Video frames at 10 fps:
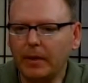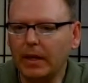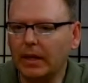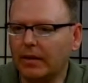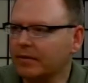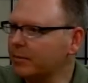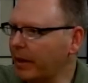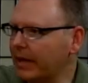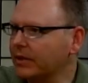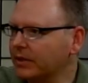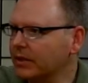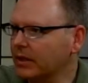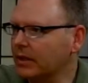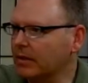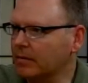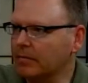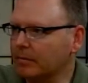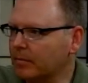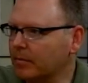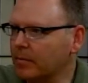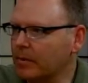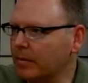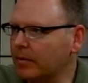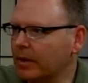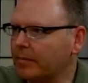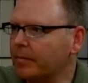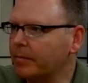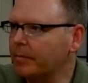a lot of Spanish type